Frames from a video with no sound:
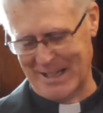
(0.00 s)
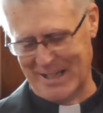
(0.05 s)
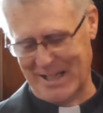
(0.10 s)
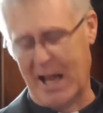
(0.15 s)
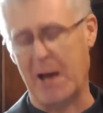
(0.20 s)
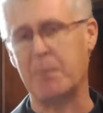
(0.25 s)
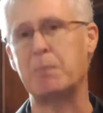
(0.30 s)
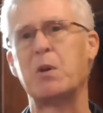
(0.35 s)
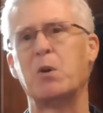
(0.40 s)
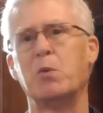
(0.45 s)

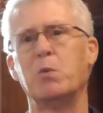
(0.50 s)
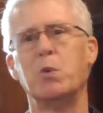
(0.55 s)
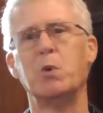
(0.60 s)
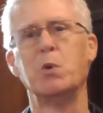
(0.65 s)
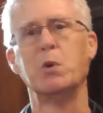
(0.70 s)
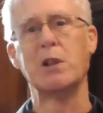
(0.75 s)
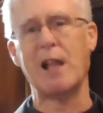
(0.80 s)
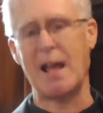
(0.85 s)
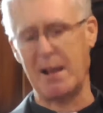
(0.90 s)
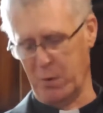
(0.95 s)
kept a
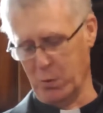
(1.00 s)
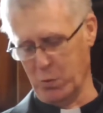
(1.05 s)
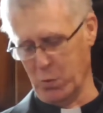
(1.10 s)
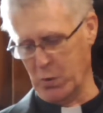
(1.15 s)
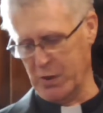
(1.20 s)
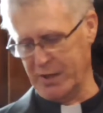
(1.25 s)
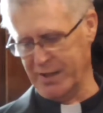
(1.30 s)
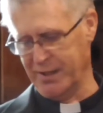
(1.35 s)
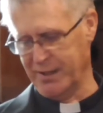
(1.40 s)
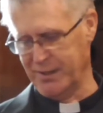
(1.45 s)
roulette
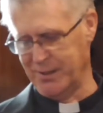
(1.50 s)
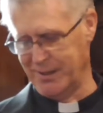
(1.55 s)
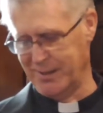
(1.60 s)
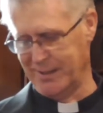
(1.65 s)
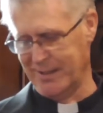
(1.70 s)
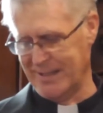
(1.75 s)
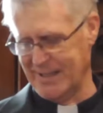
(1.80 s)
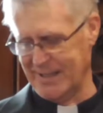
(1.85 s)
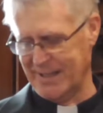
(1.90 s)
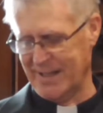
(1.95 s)

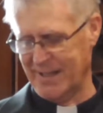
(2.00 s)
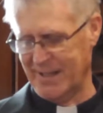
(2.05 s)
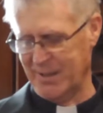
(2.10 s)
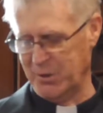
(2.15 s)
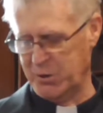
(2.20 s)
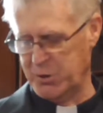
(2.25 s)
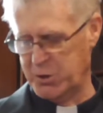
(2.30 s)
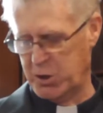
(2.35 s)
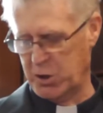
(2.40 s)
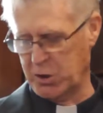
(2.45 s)
wheel in
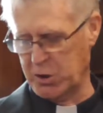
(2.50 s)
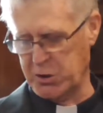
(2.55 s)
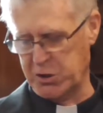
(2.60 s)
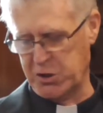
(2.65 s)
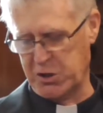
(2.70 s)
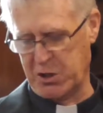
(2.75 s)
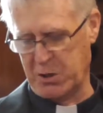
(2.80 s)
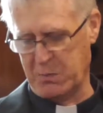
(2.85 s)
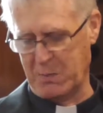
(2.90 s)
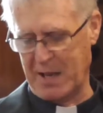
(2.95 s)
his
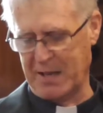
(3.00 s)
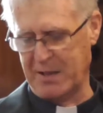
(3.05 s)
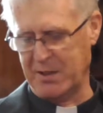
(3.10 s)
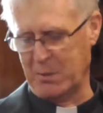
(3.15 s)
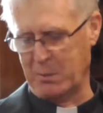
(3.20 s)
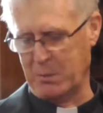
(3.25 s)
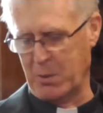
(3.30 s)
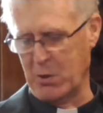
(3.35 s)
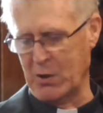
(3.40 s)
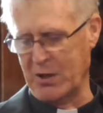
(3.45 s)
church to make
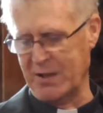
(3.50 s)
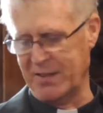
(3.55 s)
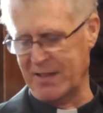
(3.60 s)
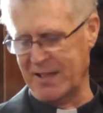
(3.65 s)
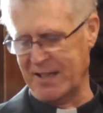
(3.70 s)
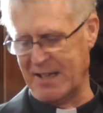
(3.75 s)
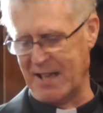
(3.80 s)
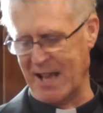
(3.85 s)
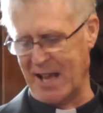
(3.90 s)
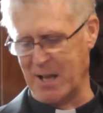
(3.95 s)
the point
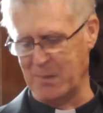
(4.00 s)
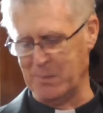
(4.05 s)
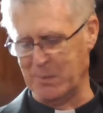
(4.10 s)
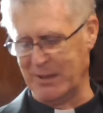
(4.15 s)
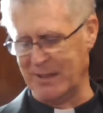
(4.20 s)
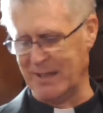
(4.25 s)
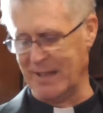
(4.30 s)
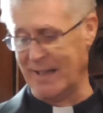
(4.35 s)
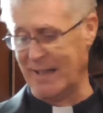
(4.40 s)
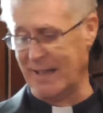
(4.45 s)
that
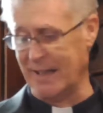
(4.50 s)
gambling